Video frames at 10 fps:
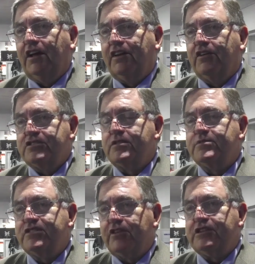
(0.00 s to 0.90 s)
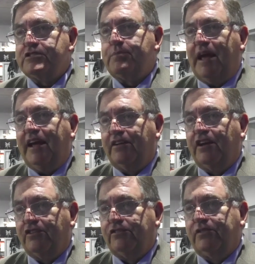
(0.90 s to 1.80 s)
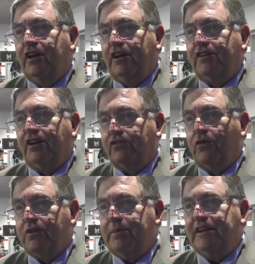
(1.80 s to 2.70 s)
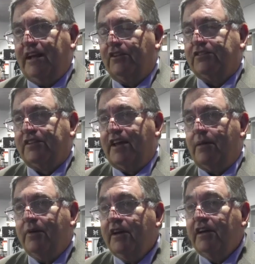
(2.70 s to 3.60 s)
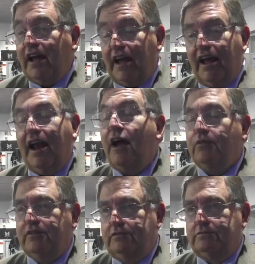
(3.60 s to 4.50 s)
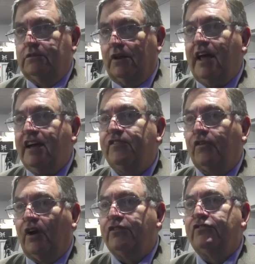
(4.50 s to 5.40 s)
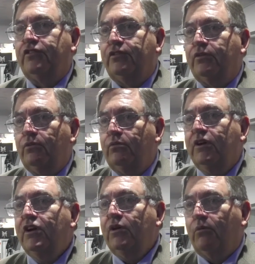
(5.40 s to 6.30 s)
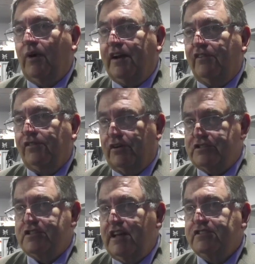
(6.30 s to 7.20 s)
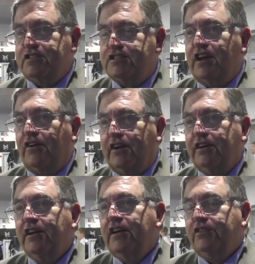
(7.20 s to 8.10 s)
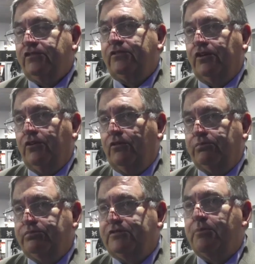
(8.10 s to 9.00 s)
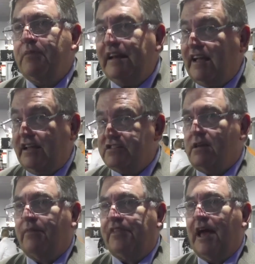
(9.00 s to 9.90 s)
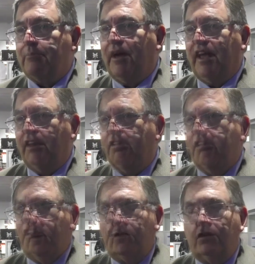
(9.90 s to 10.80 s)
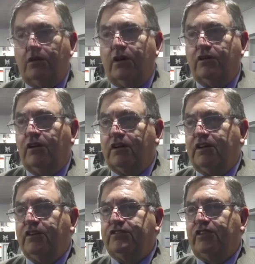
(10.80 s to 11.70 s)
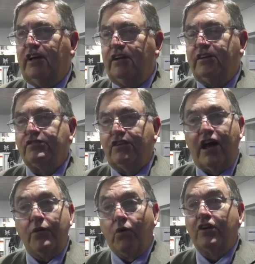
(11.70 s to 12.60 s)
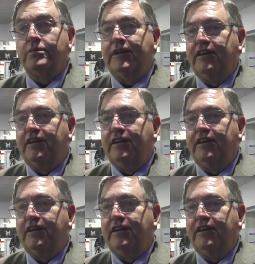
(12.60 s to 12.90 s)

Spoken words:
there is some serious pain that is going to be dealt to them. And I would like for us to do whatever is necessary to mitigate some of that pain. Look, there's a lot of work to be